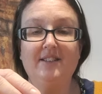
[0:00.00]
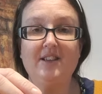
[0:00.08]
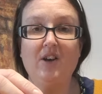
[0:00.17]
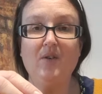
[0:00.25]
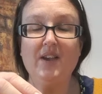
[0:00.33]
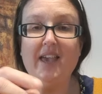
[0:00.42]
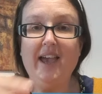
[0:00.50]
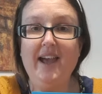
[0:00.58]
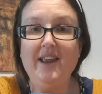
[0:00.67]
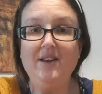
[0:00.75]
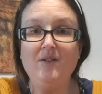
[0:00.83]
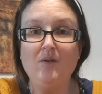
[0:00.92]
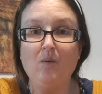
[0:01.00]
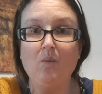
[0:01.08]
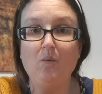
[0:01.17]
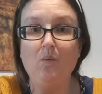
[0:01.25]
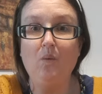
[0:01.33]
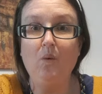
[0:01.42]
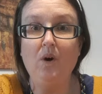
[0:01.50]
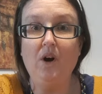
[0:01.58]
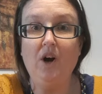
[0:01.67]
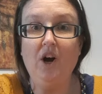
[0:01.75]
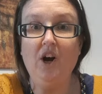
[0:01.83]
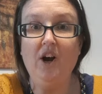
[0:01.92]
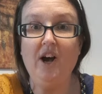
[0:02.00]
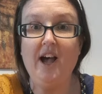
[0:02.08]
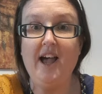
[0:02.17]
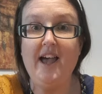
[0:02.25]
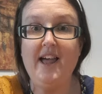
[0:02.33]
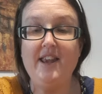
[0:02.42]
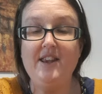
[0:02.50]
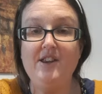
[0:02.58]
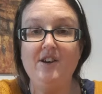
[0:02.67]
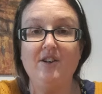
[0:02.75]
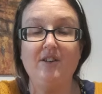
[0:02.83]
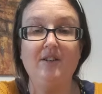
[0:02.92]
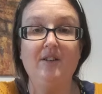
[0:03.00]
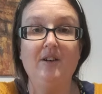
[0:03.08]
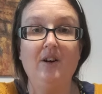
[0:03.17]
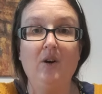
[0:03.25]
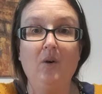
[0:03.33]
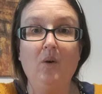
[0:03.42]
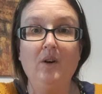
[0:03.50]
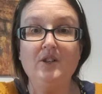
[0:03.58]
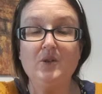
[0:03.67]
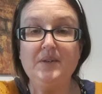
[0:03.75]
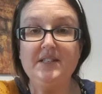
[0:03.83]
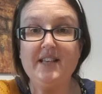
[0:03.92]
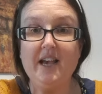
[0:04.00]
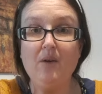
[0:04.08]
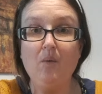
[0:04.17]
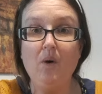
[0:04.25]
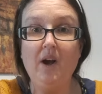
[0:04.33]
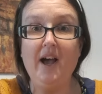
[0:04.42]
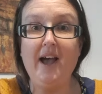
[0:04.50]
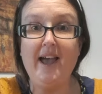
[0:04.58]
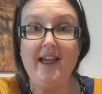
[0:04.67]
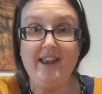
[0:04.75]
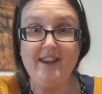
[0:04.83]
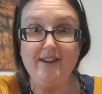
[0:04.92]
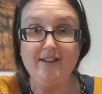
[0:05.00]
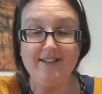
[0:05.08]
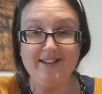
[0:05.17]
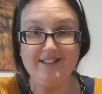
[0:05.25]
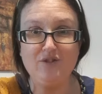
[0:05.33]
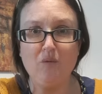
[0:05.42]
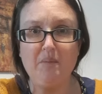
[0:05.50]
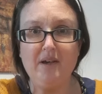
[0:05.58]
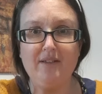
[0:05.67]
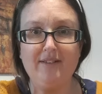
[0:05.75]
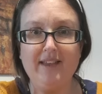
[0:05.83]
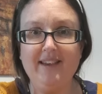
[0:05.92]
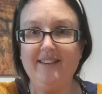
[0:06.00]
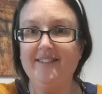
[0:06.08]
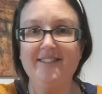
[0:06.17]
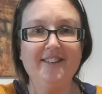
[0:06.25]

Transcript: So again, when. Do we say when is your birthday?